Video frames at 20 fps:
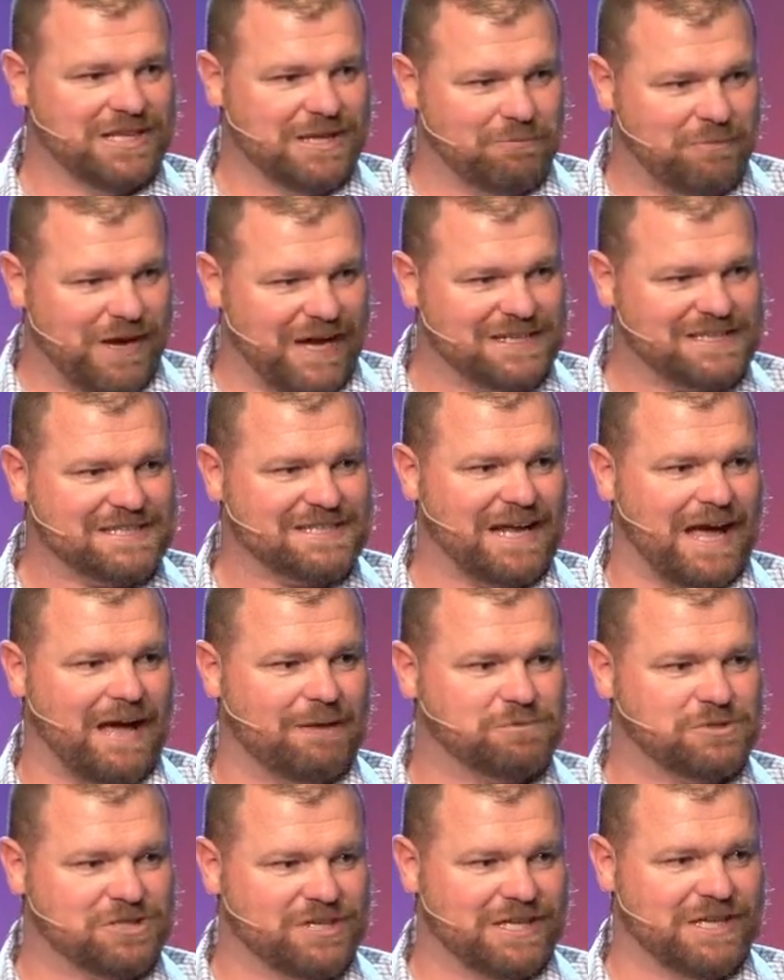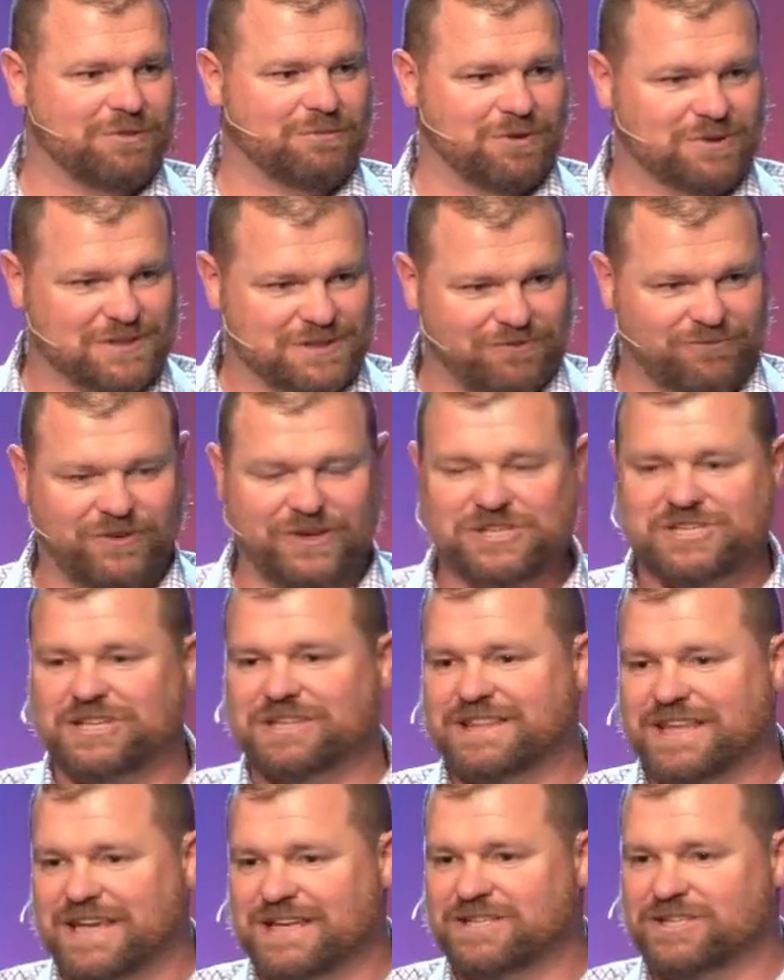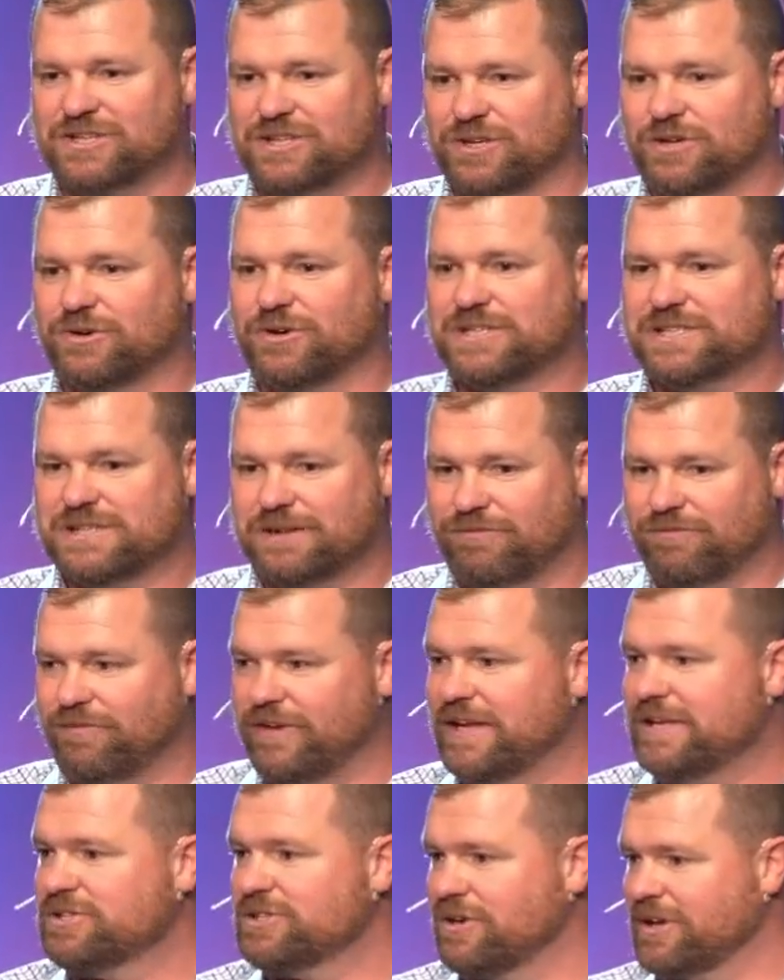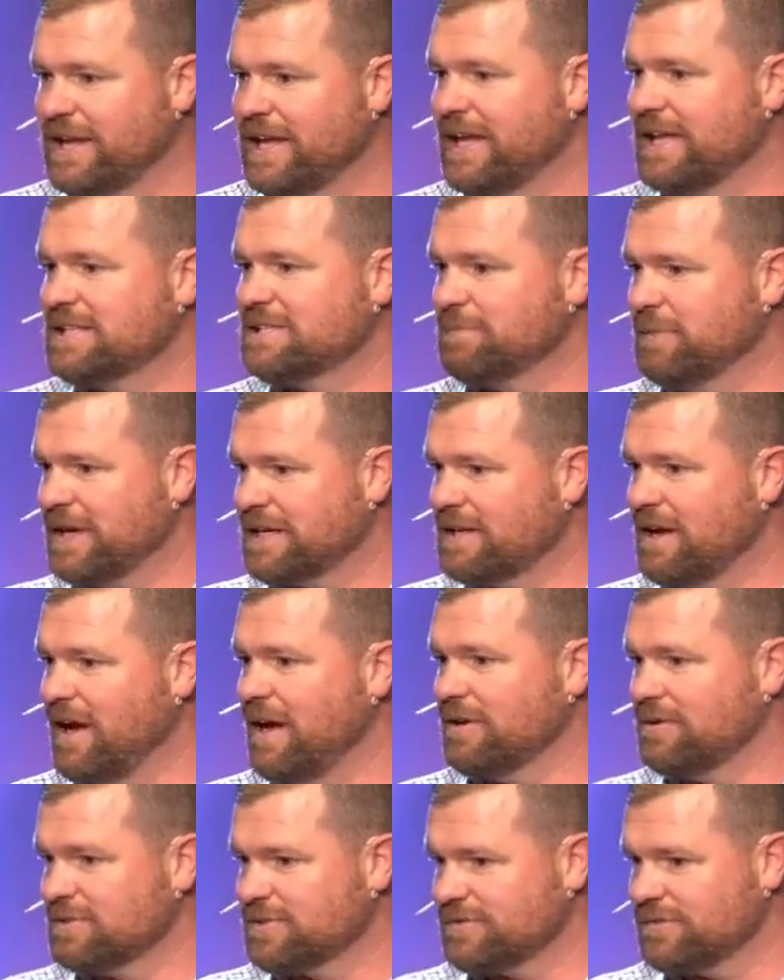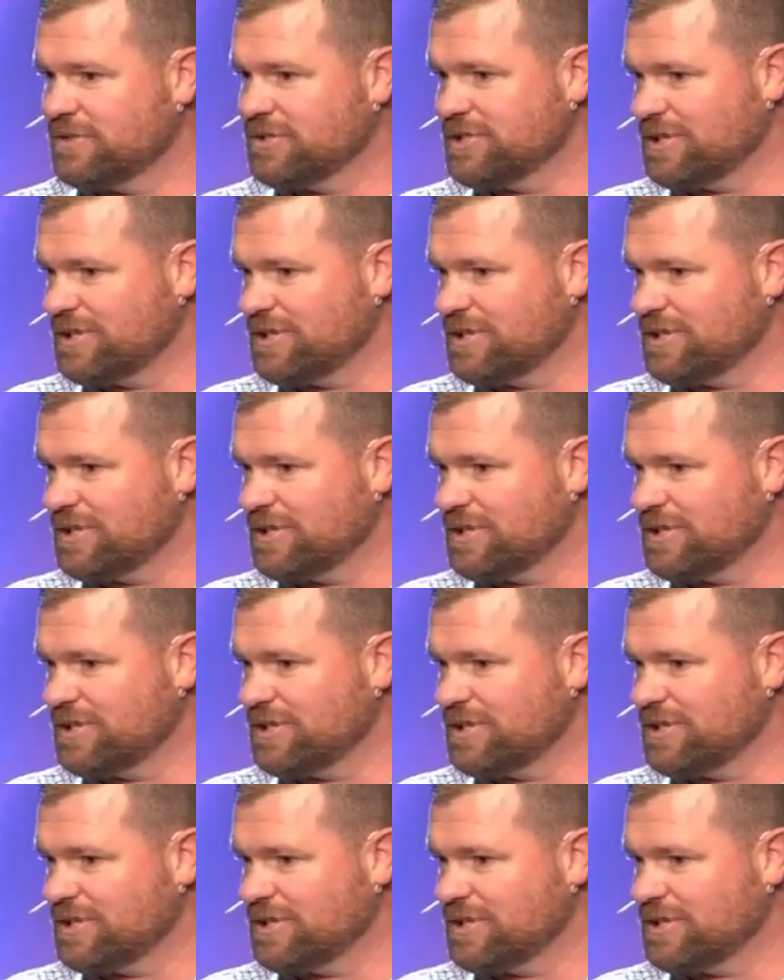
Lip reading: the best option, the most efficient thing to do is to feed your kids McDonald's for